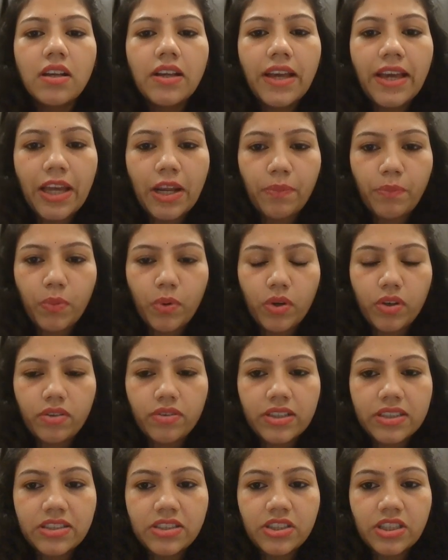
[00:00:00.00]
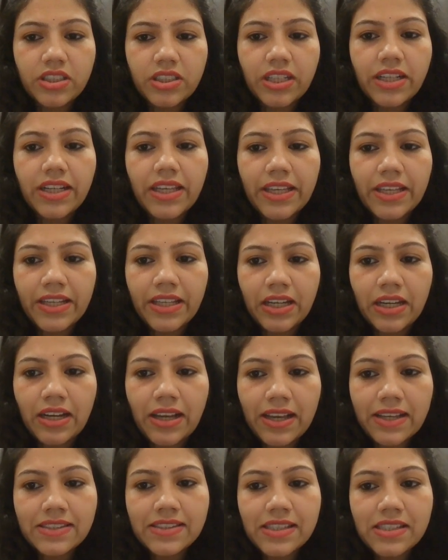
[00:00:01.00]
airport restricted area
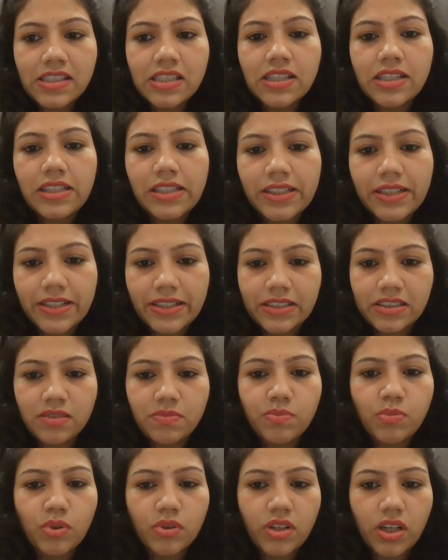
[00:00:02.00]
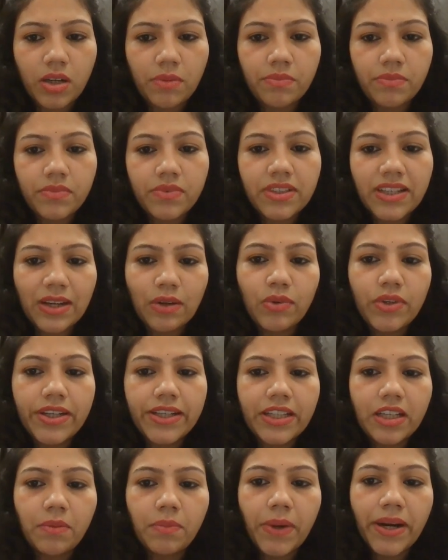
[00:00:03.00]
access clearance program
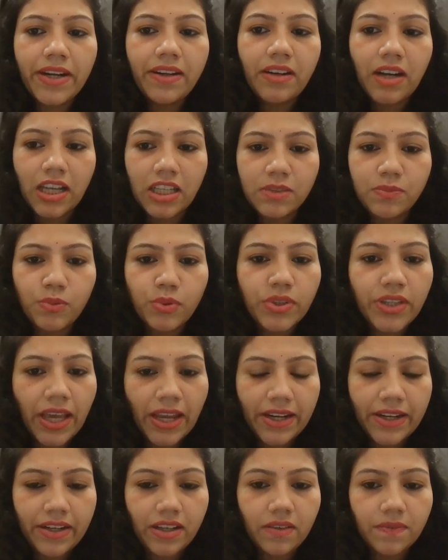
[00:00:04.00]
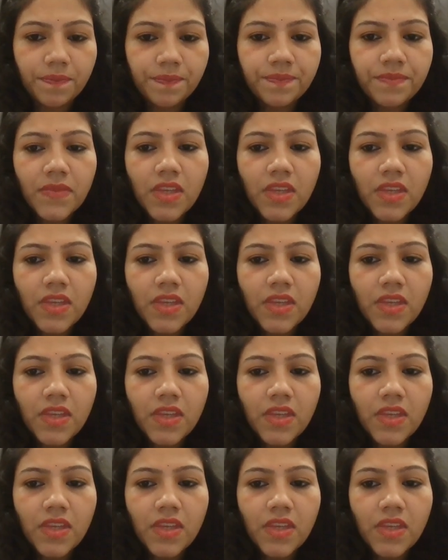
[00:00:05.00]
regulated by Transport Canada.